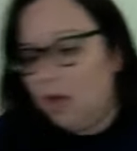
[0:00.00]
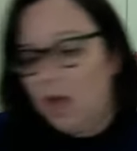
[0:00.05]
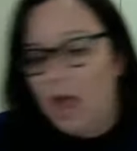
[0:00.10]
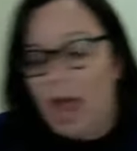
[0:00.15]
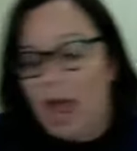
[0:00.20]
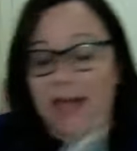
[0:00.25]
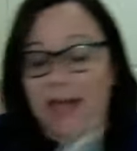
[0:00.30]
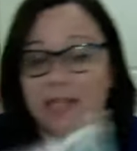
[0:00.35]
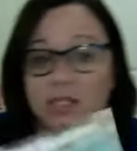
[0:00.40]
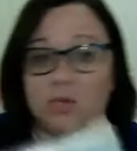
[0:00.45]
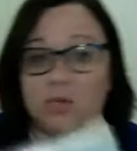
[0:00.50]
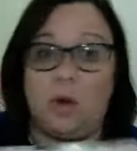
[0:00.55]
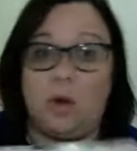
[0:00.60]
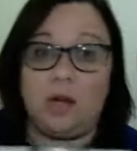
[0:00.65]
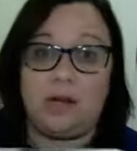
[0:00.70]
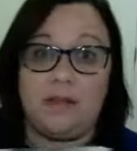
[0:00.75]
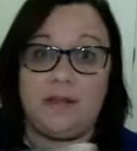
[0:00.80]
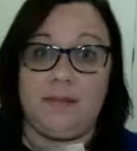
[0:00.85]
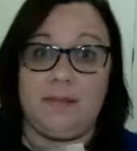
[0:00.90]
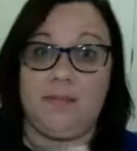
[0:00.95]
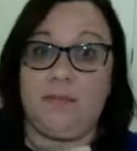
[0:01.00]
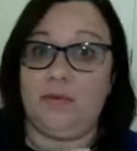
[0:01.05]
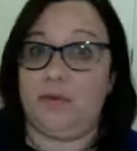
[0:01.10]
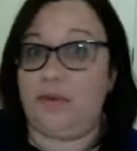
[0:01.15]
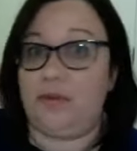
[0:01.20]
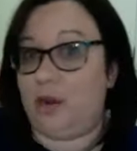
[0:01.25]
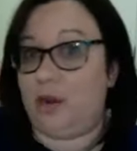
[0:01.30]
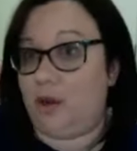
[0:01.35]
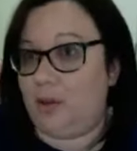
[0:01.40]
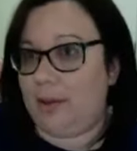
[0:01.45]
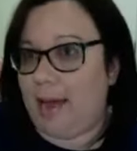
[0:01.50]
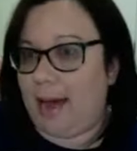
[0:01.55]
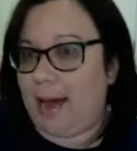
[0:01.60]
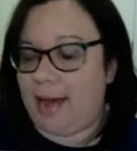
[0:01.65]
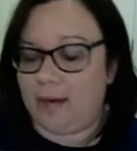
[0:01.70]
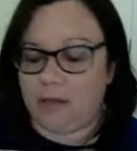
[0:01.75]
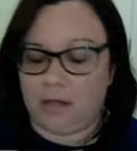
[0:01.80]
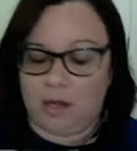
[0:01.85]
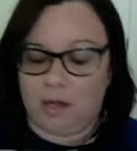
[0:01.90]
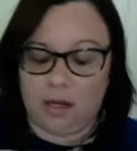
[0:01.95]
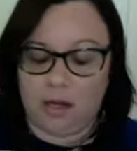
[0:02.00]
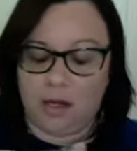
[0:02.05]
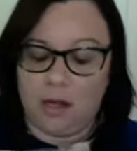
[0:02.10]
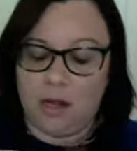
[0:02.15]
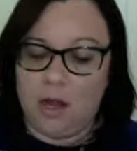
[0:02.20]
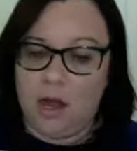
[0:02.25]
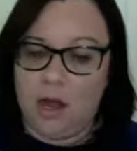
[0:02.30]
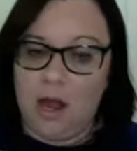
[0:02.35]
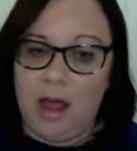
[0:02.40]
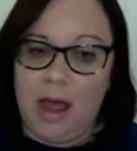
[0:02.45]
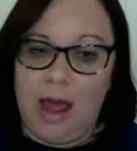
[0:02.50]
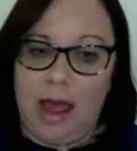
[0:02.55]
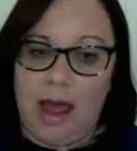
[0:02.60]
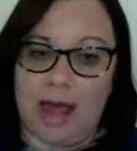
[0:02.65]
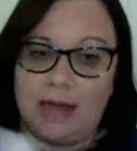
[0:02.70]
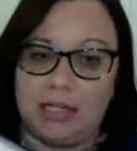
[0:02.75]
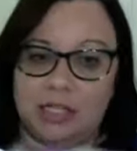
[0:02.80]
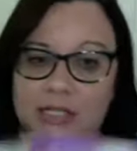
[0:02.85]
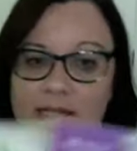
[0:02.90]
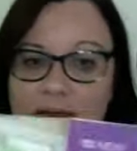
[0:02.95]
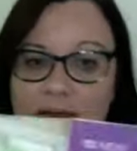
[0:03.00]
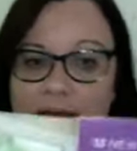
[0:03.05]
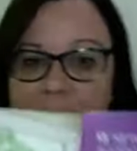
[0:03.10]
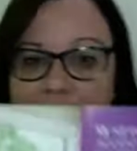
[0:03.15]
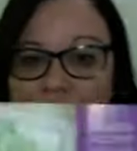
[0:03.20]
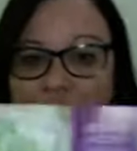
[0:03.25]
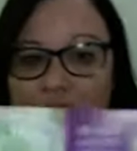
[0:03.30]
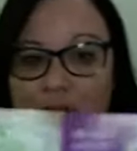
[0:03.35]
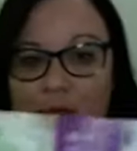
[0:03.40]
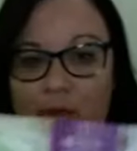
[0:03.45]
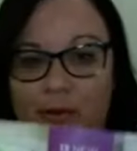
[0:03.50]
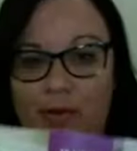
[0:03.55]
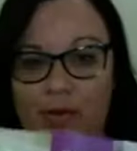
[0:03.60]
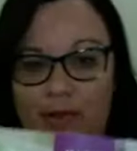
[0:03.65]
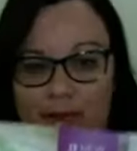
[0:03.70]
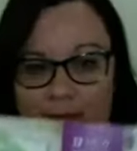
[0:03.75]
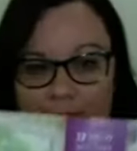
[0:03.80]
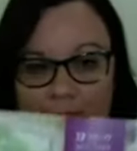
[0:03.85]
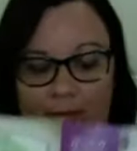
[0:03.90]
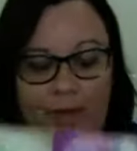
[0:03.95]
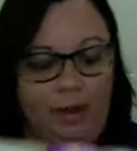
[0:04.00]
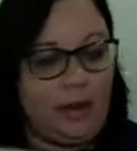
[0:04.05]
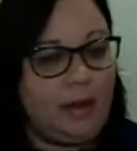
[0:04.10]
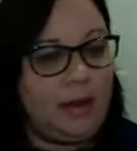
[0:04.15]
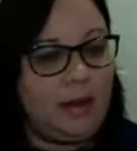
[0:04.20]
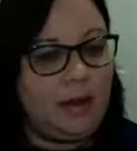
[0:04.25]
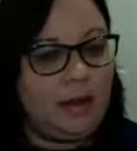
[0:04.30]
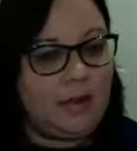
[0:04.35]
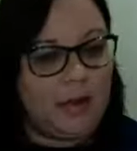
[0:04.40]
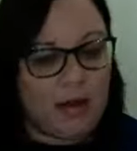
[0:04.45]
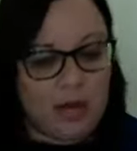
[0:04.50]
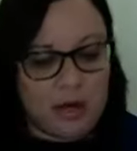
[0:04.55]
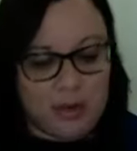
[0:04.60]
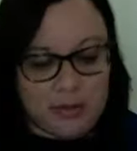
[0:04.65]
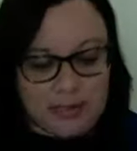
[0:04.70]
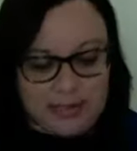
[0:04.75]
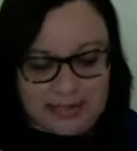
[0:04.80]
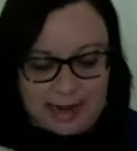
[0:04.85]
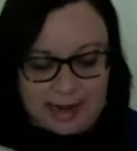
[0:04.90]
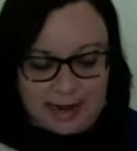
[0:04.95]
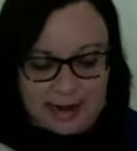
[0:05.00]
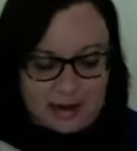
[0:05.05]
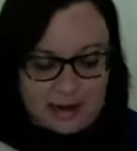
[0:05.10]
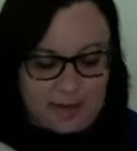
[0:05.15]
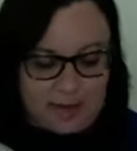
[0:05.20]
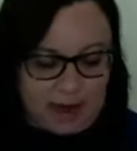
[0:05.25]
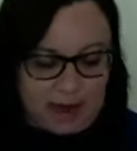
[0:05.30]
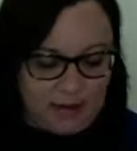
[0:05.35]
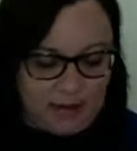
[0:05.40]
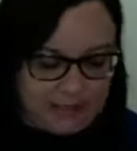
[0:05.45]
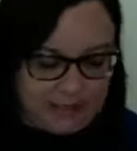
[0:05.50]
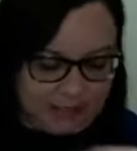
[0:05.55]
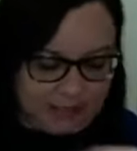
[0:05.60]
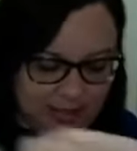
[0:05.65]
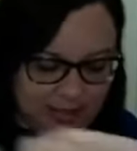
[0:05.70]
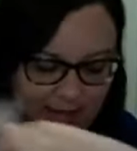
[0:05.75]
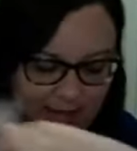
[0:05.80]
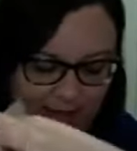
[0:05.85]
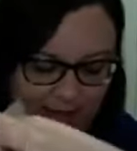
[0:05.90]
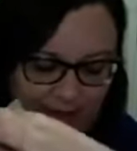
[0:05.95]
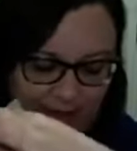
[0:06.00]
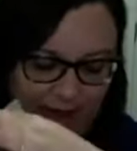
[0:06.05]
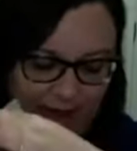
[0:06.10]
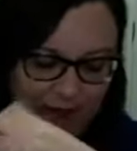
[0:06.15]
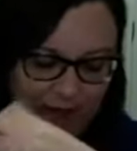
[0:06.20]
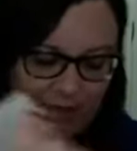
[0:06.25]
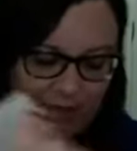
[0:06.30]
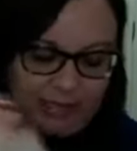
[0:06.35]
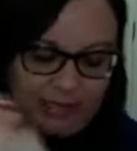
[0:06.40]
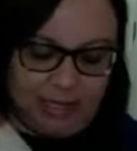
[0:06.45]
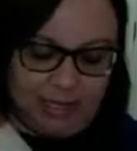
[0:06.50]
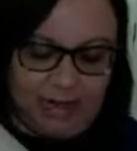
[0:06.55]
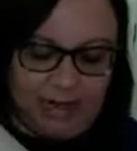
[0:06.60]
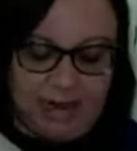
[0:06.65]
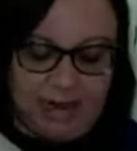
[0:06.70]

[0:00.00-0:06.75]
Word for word: I just walked them through the new catalog and just kind of showed them the new setup, how it's how it's laid